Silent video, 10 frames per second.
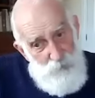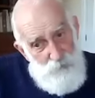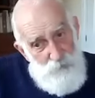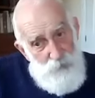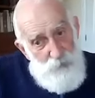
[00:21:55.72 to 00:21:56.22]

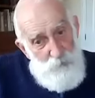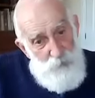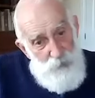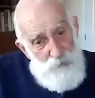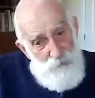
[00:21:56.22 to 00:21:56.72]
To feel the
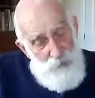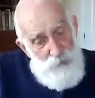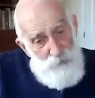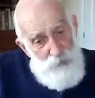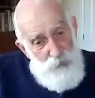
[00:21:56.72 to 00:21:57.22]

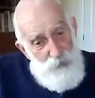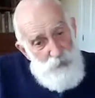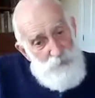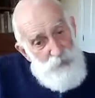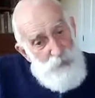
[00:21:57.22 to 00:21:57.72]
benefits, well, you
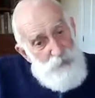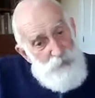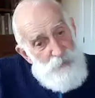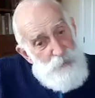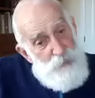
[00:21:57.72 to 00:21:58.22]
have to
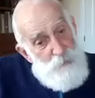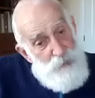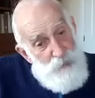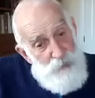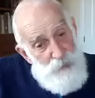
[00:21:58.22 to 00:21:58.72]
just
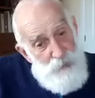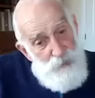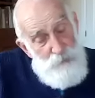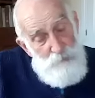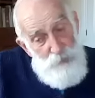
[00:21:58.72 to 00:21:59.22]
experience it.
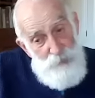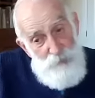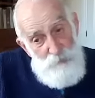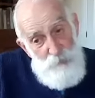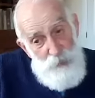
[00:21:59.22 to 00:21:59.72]
Stuff that's
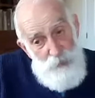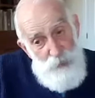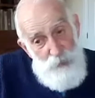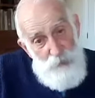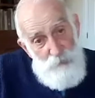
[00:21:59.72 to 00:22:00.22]
good by
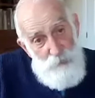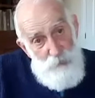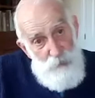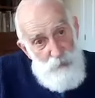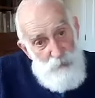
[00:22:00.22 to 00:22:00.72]
telling
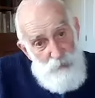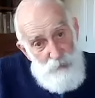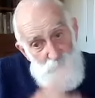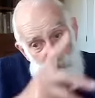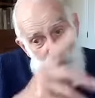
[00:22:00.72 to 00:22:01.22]
you.
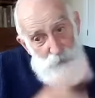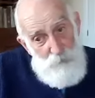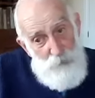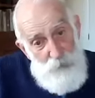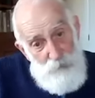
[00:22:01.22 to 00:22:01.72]
If you go
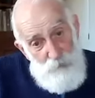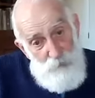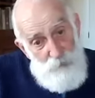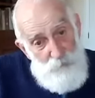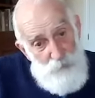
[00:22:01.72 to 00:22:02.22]
up the hill,
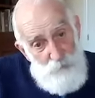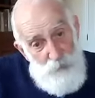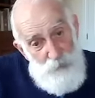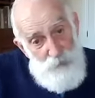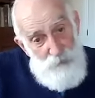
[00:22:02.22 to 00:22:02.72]
you'll feel
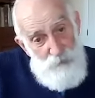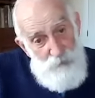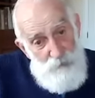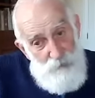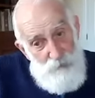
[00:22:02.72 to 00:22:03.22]
better.
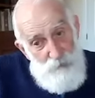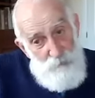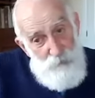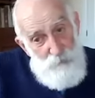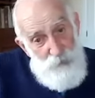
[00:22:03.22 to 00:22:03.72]
You
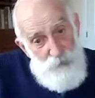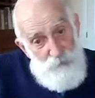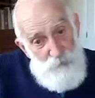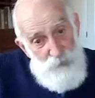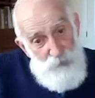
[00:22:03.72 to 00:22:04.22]
won't
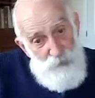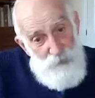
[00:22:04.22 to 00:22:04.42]
believe me.